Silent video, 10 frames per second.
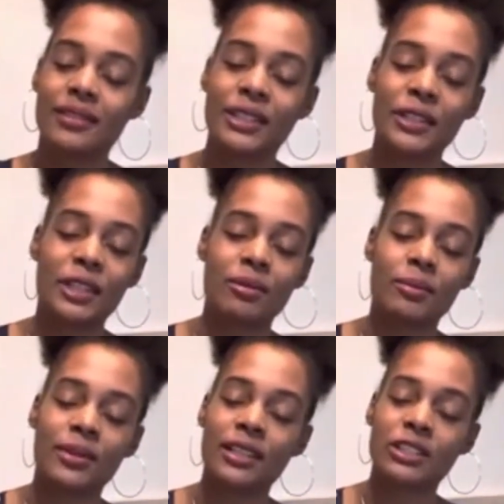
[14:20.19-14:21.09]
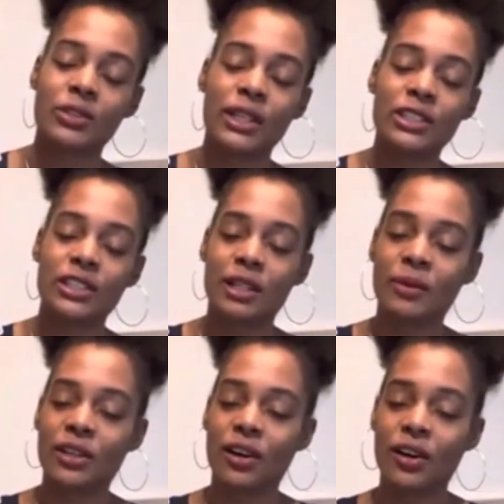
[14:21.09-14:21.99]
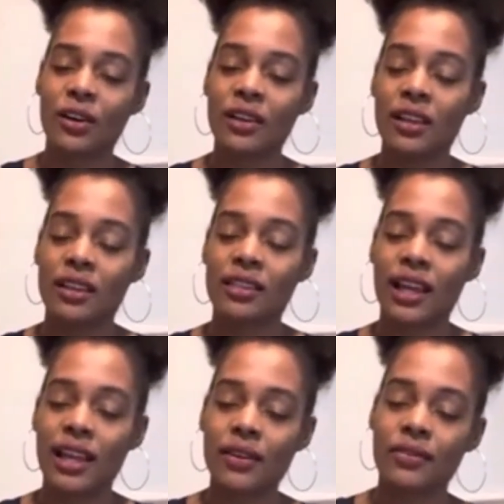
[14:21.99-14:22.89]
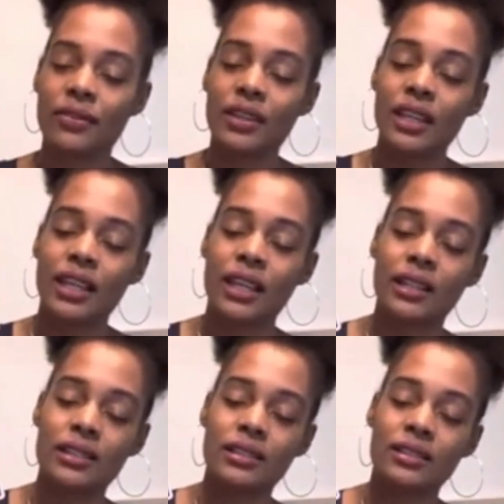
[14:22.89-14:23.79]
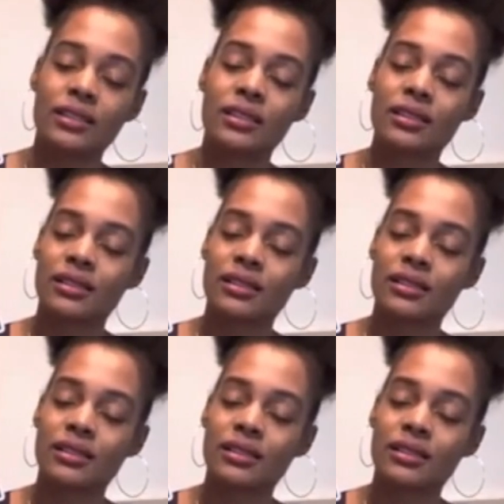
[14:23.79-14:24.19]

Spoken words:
Dear human being, this creation that we call life is